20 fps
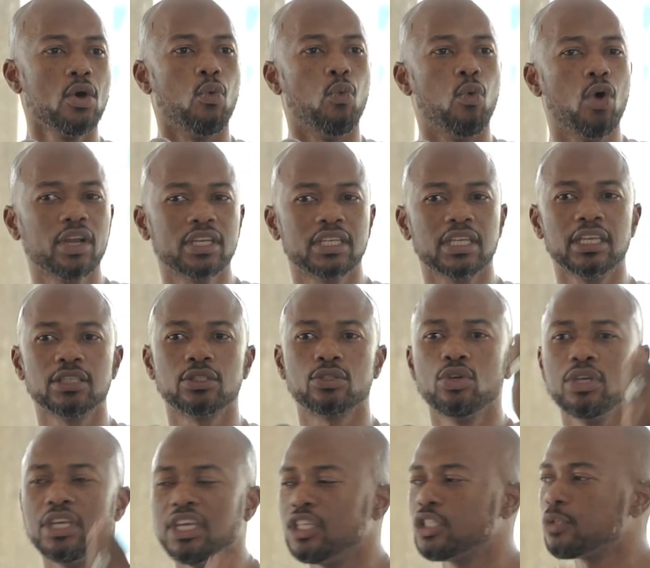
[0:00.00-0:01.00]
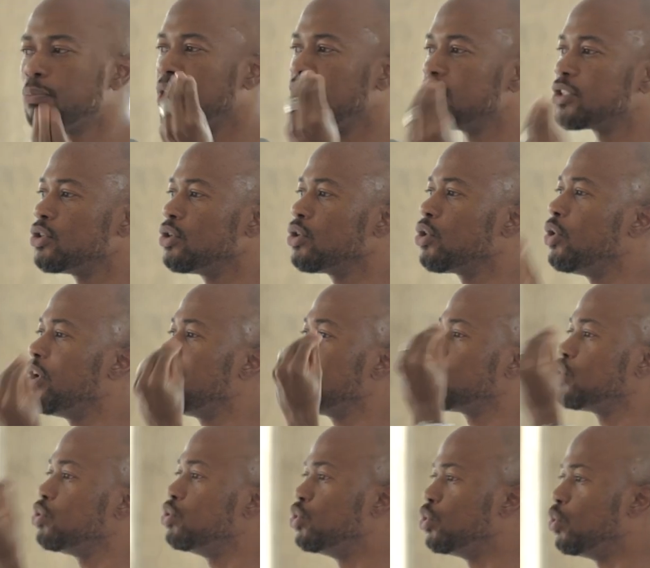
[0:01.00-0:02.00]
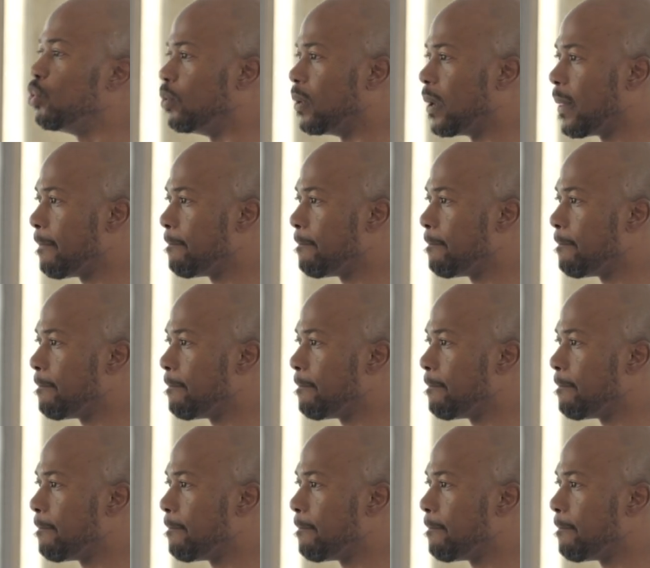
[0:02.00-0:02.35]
what is each person going to do?